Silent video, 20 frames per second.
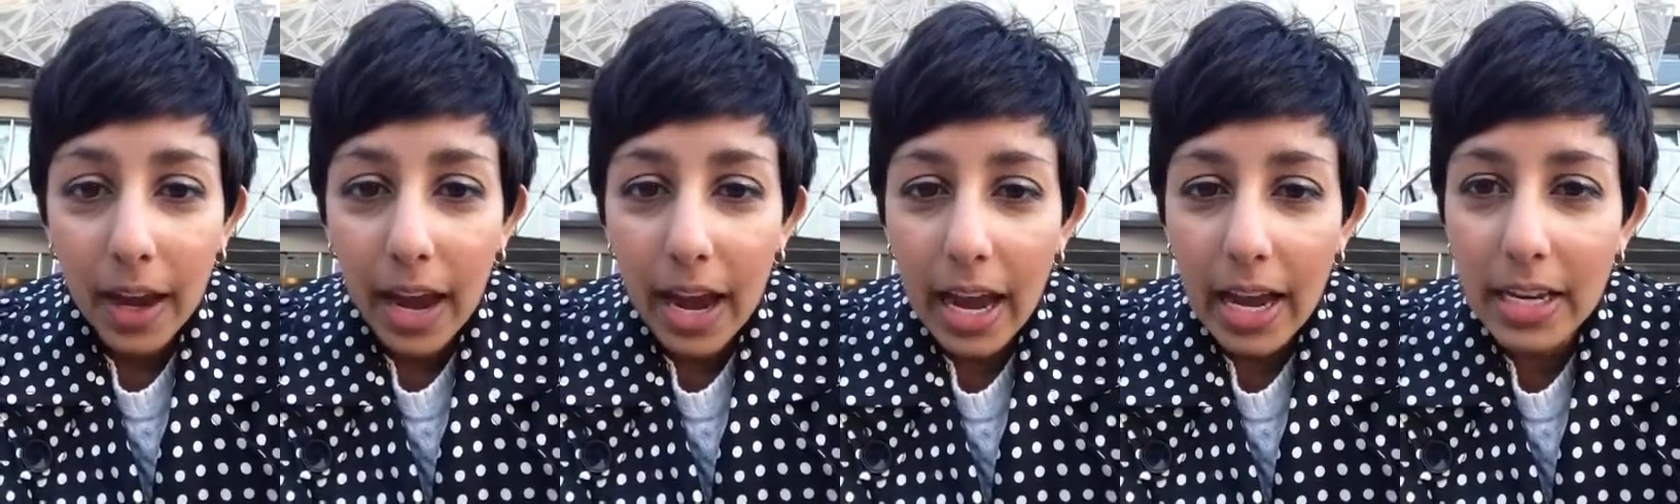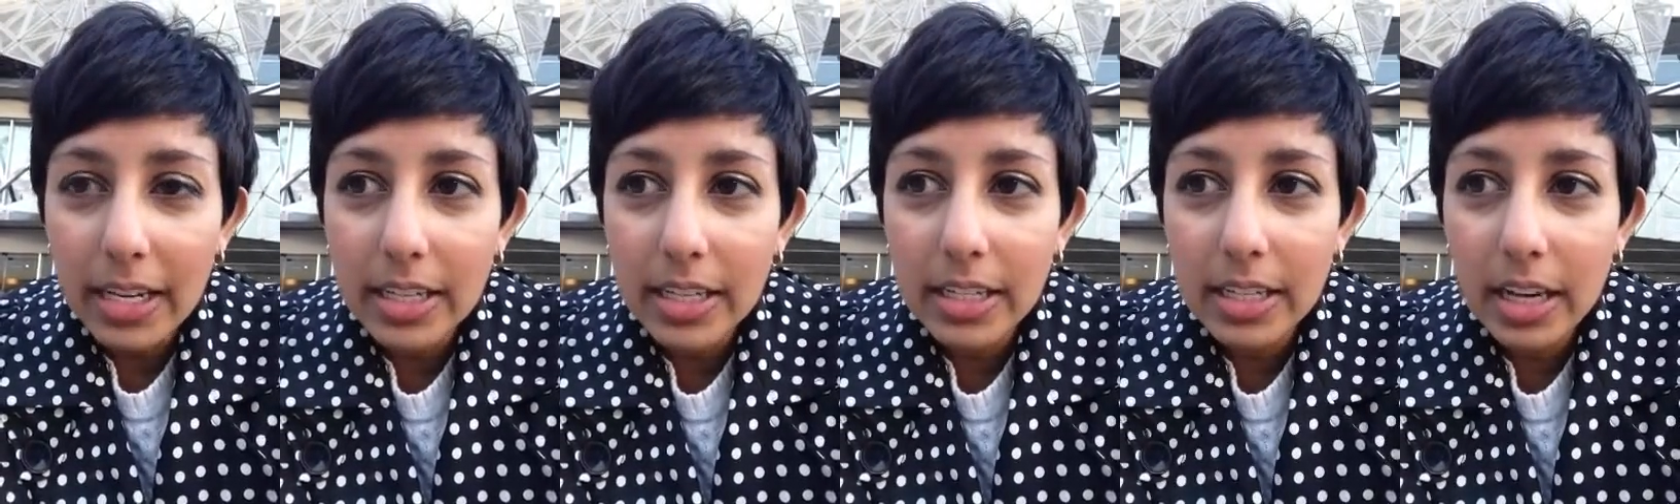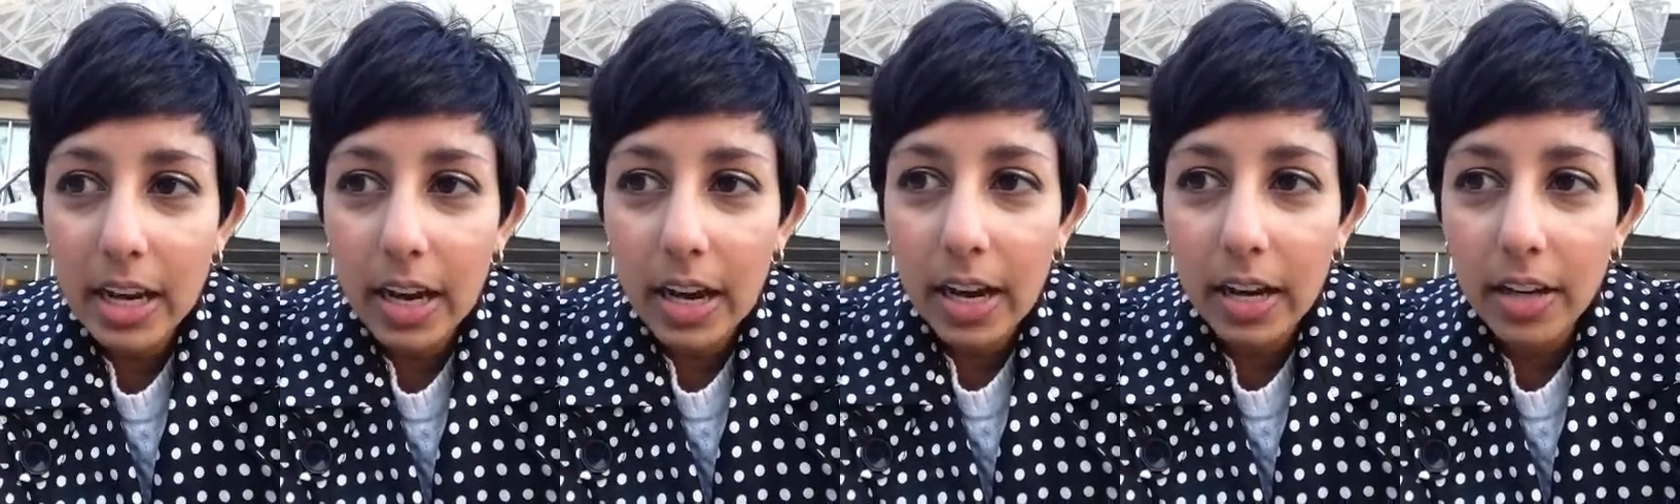And
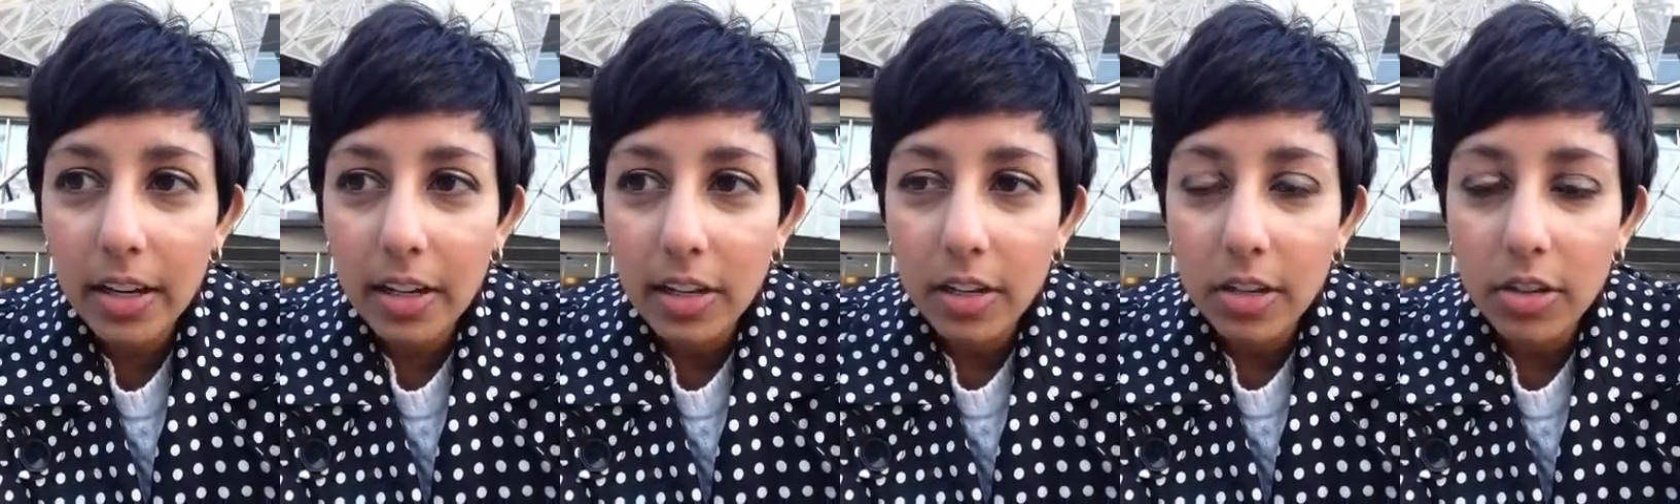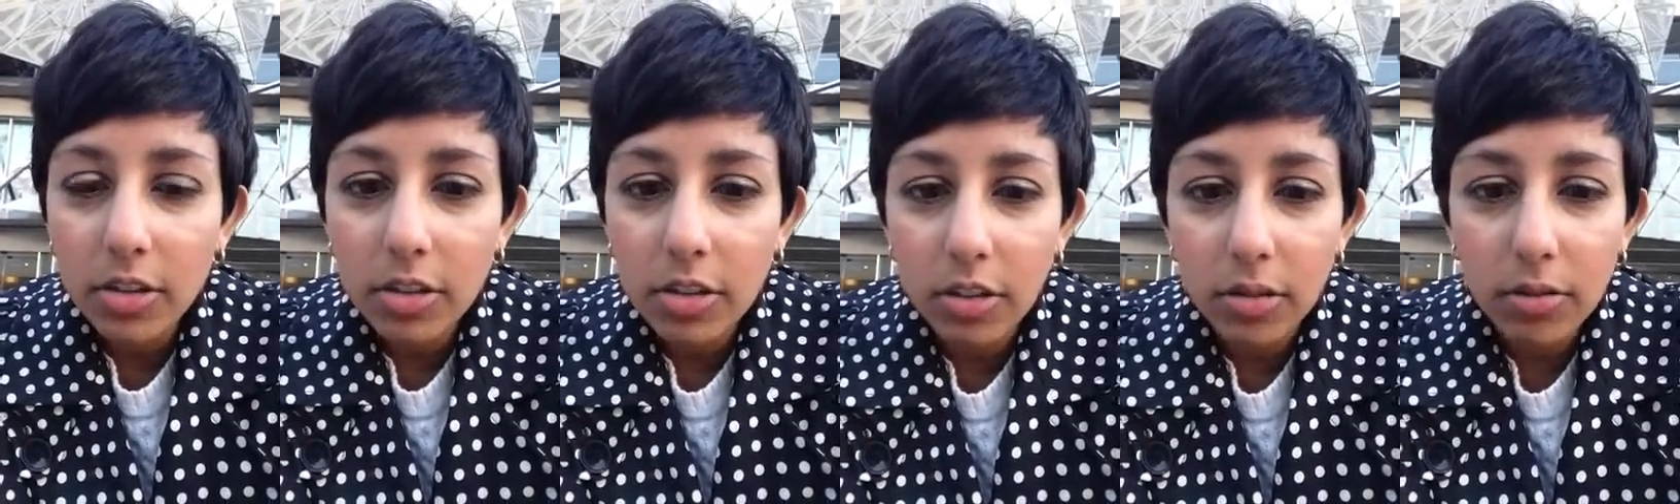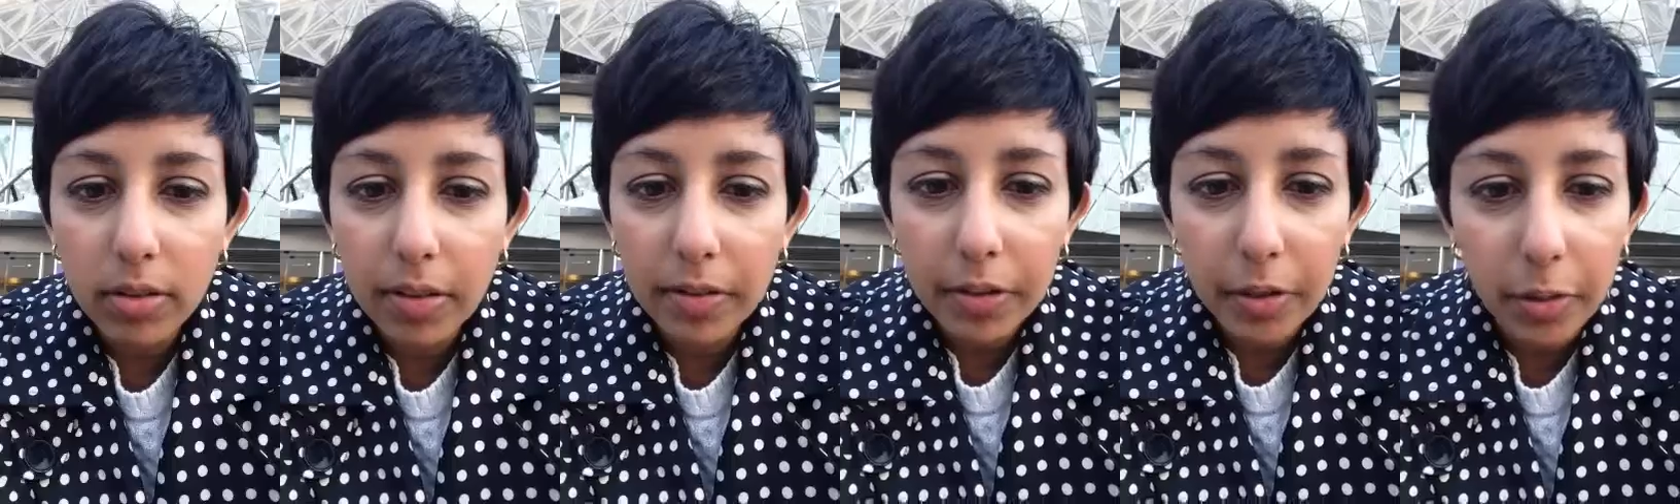uh,
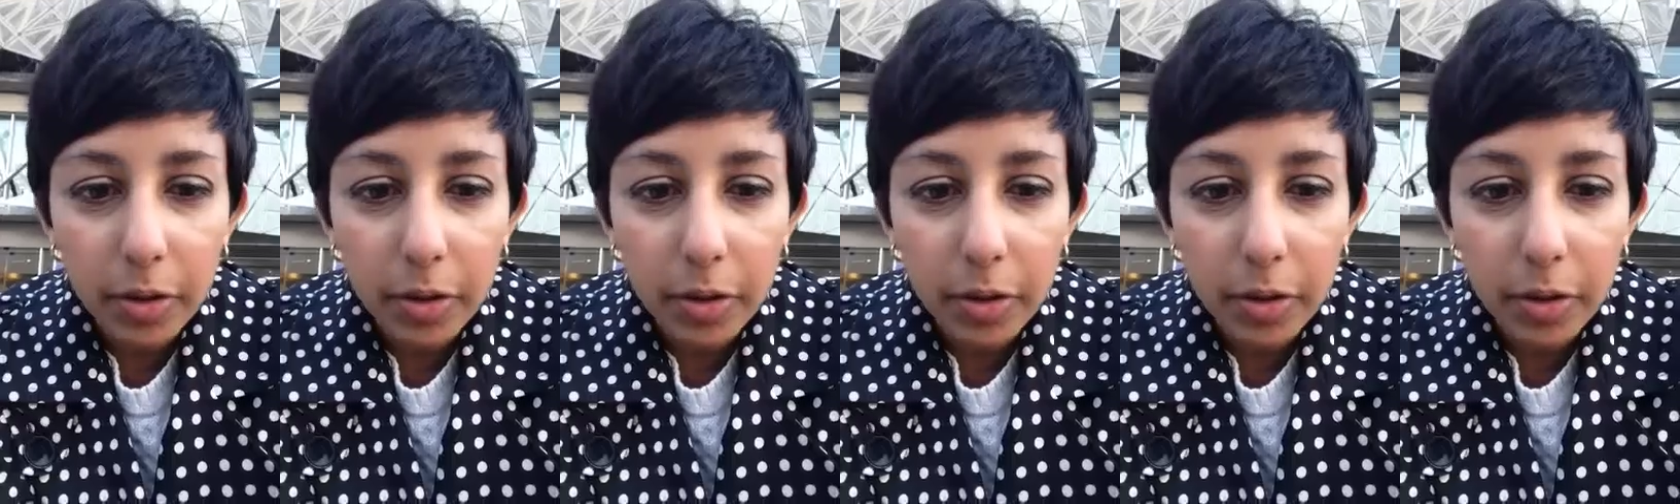do, if